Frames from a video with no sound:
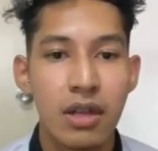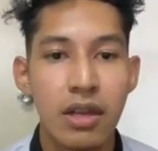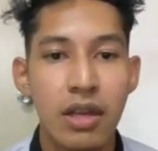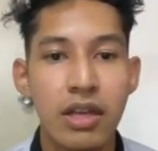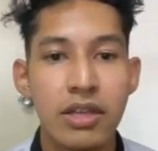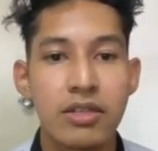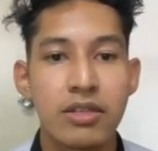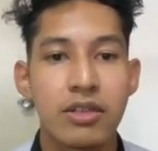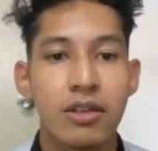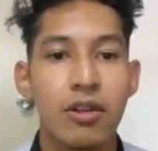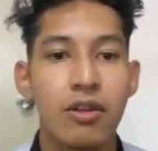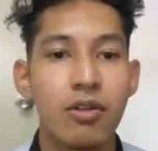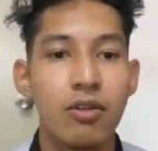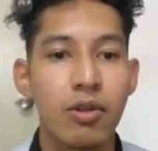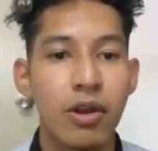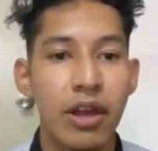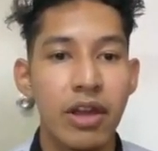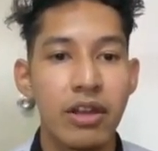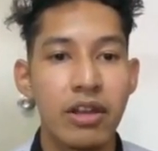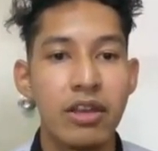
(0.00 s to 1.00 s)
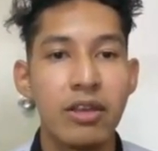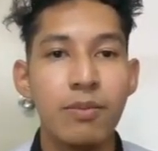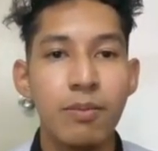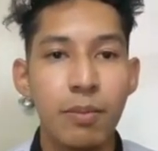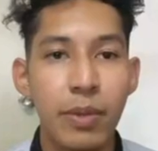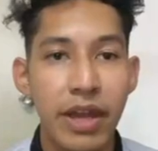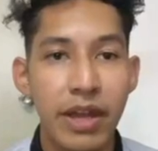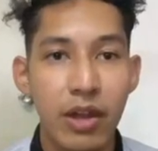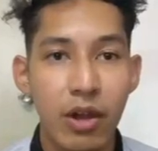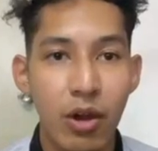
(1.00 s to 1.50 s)
let's look at the
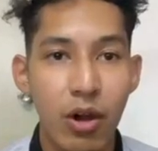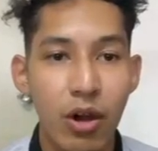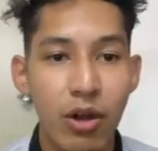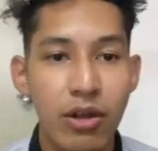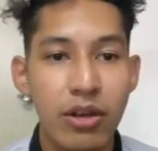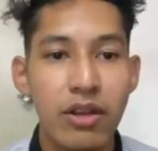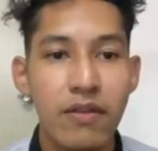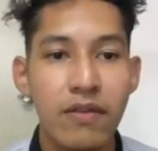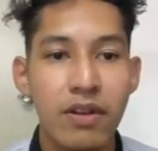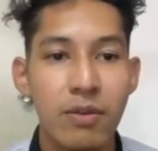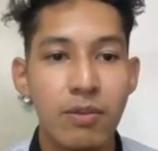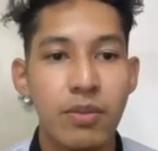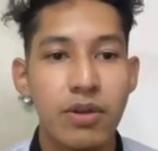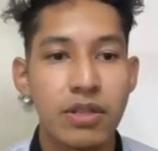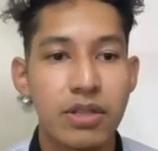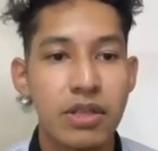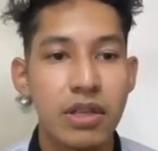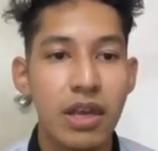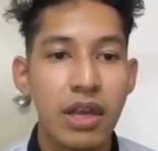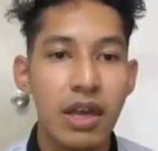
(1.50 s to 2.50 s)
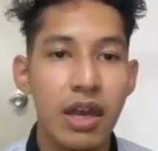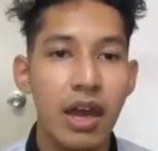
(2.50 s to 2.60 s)
impact on developers.